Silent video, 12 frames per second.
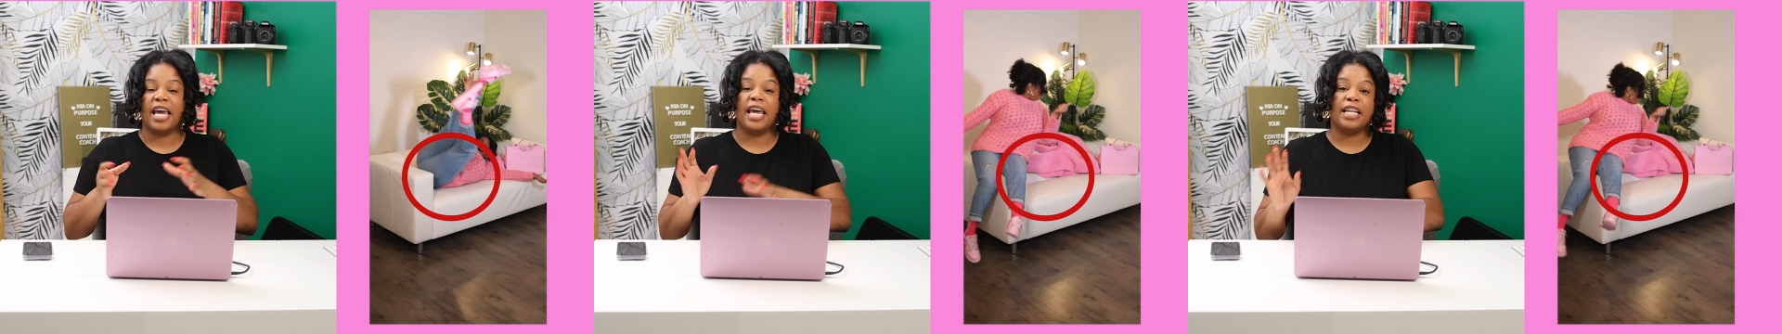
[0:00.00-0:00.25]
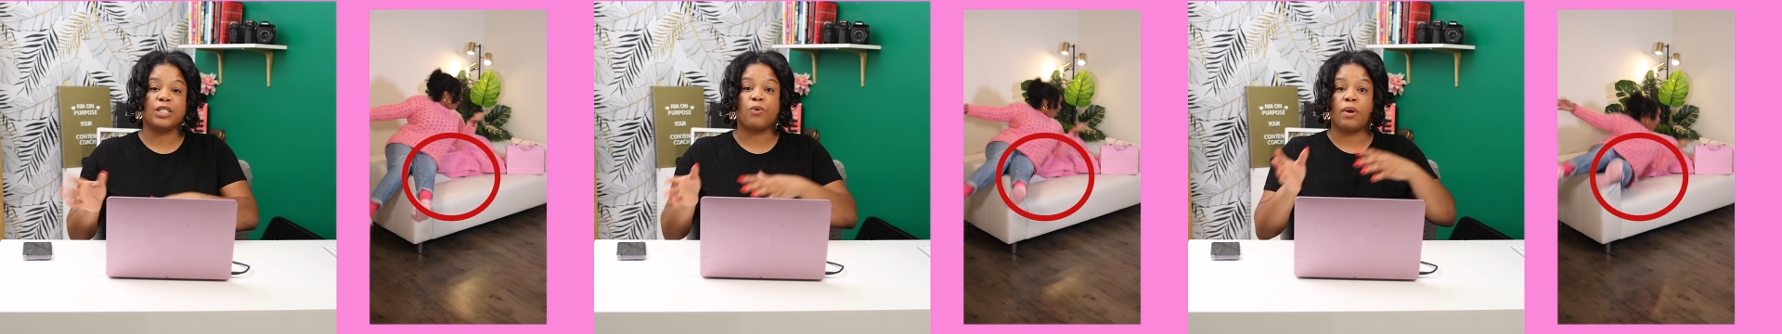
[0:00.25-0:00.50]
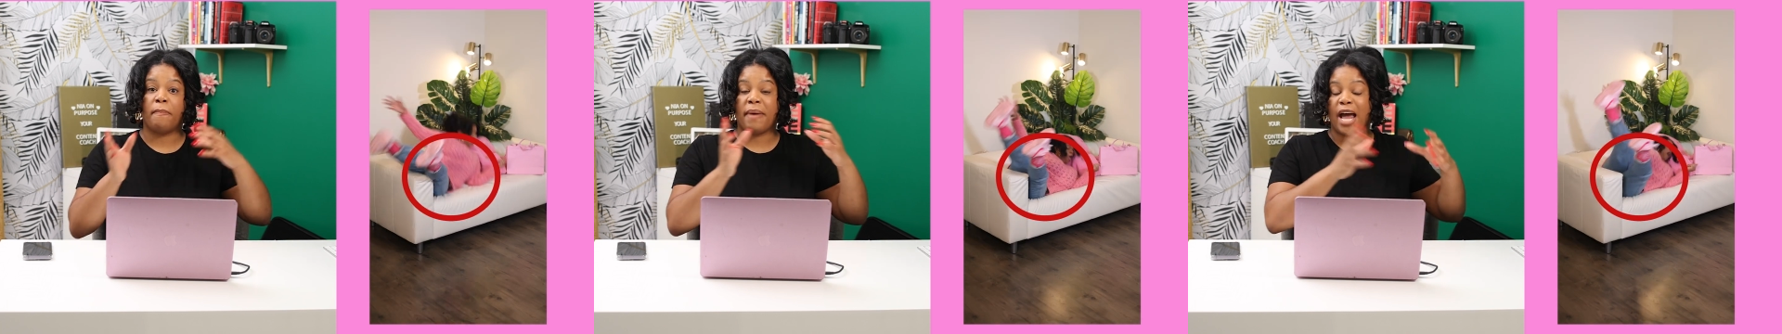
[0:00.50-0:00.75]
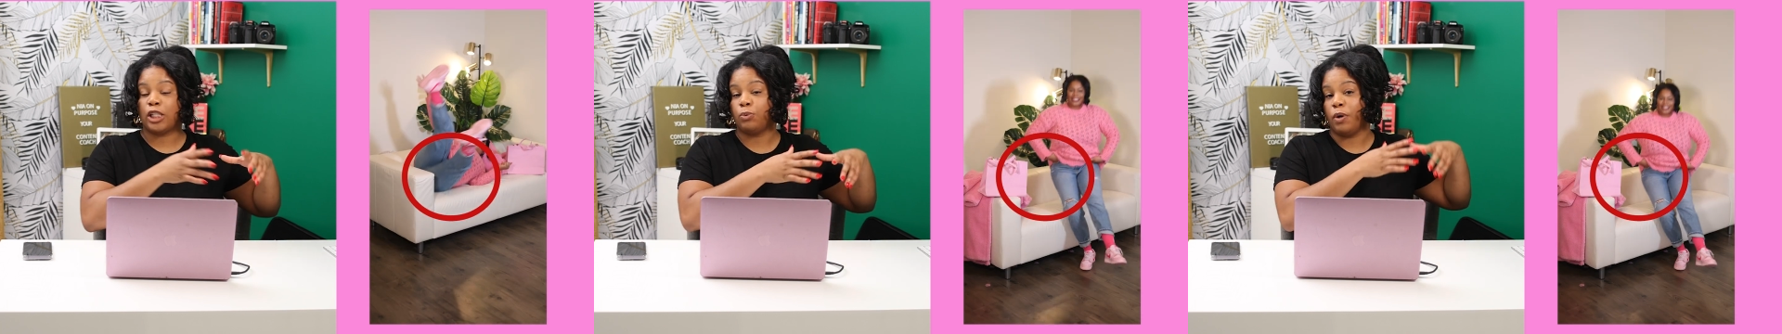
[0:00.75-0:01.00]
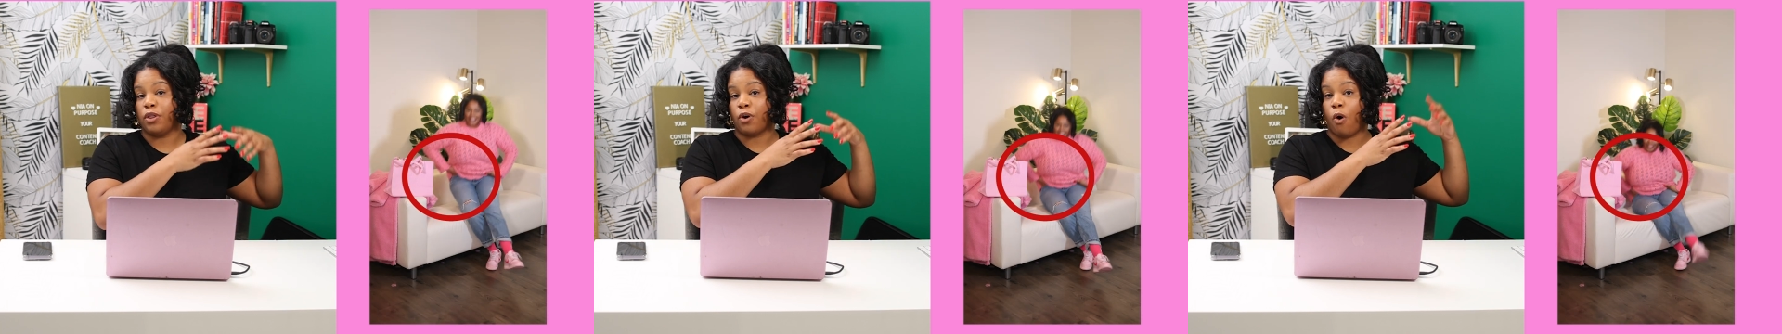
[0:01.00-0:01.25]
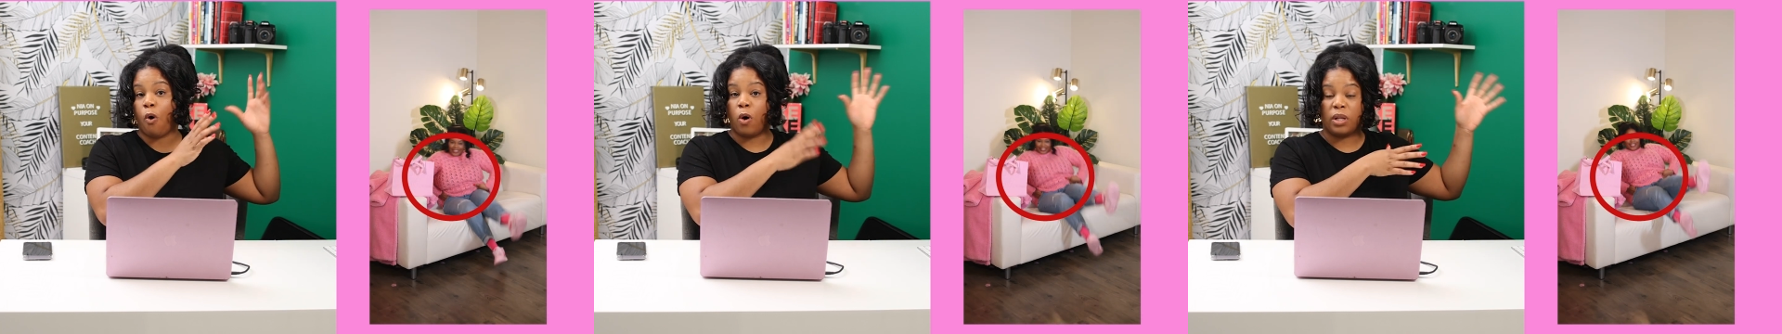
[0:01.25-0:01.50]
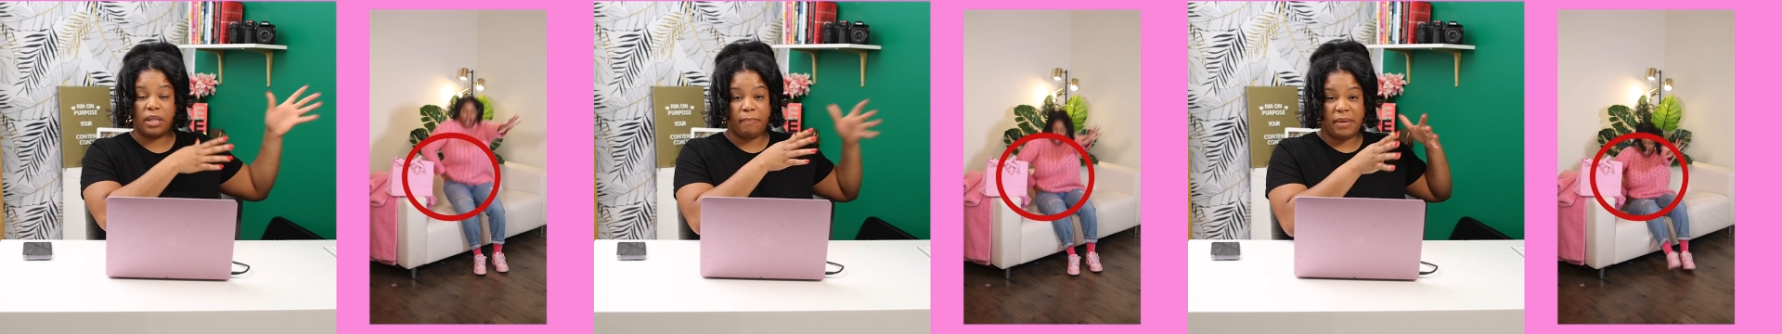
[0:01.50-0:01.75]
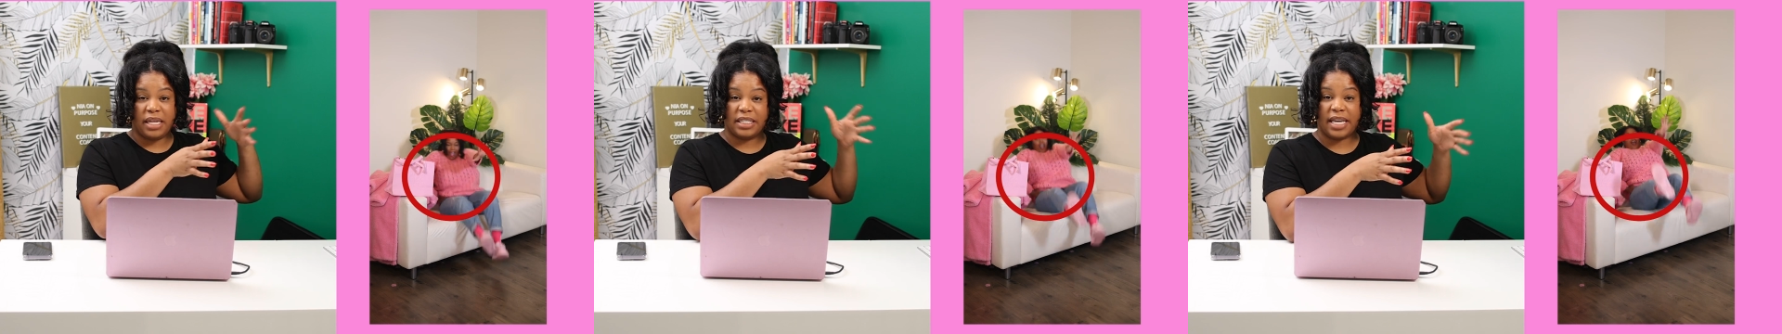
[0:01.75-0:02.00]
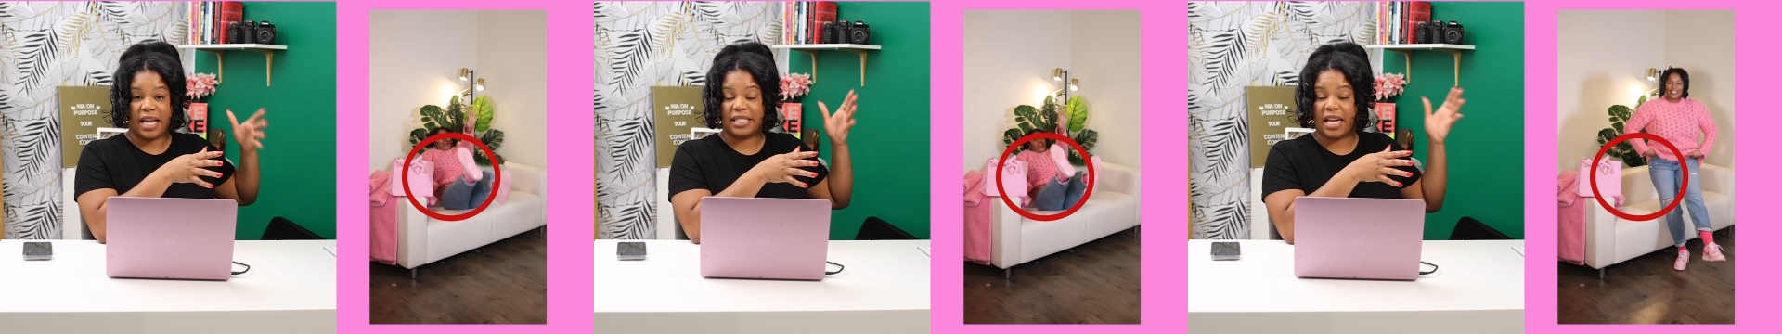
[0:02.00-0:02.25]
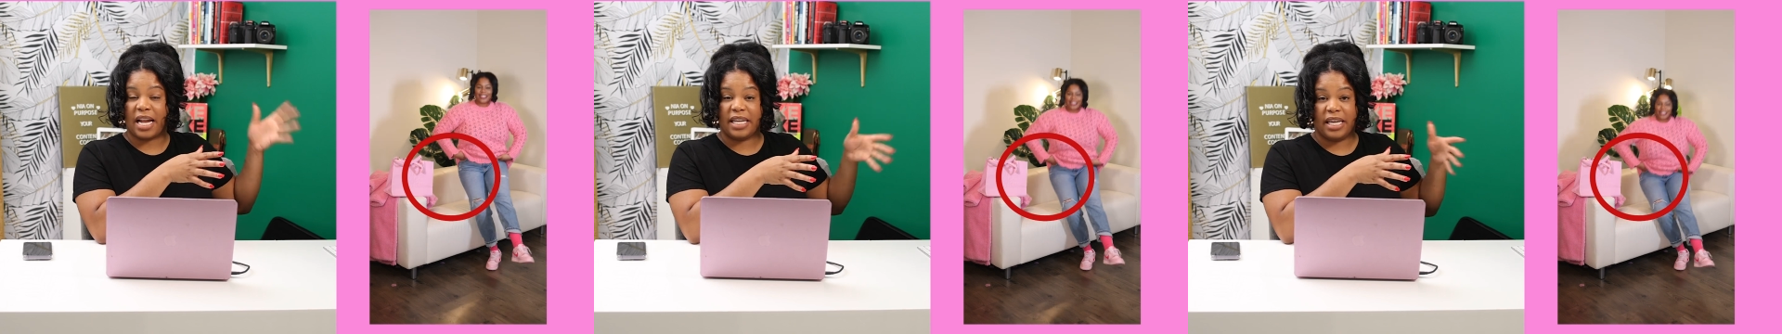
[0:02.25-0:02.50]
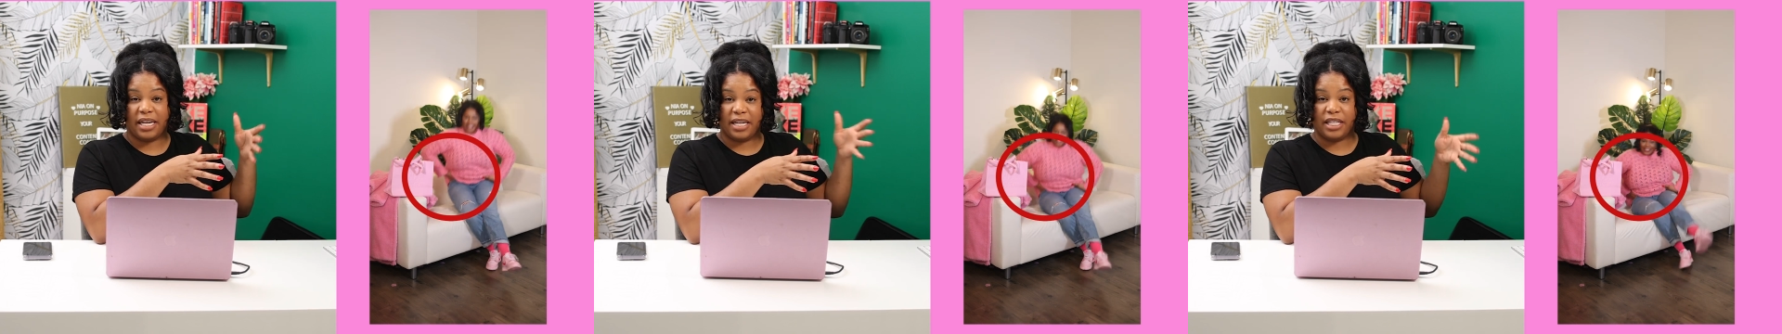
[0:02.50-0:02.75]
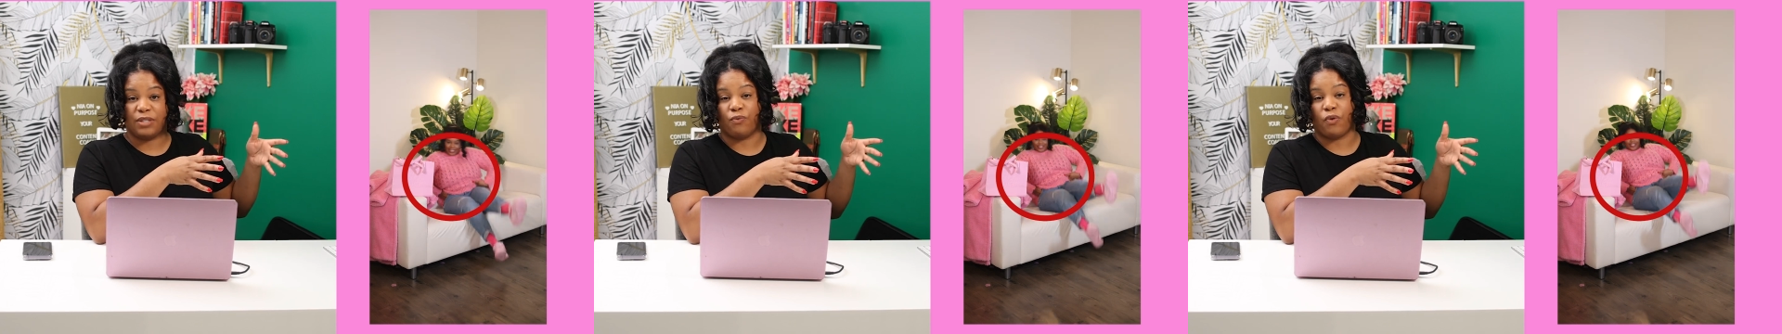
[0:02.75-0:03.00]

and it's going to match with all of the mini takes that I did in this